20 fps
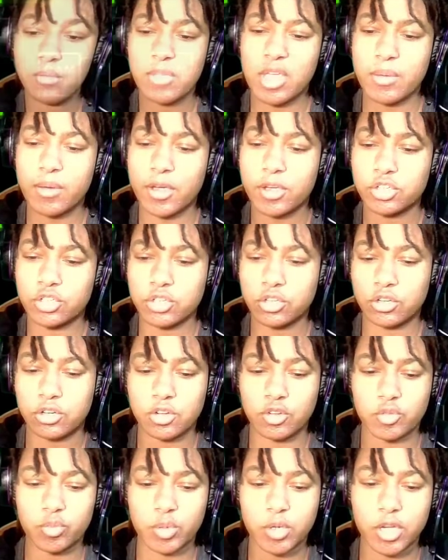Maybe I should
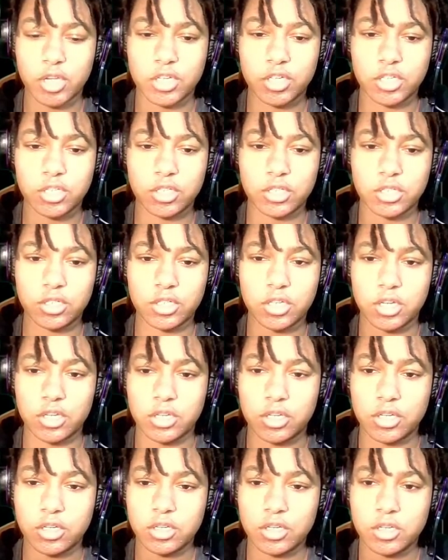have, but I
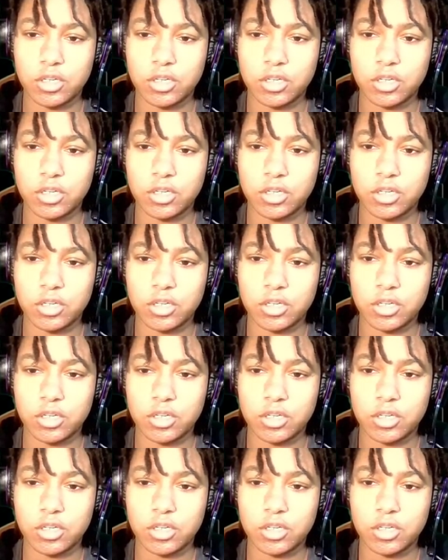didn't.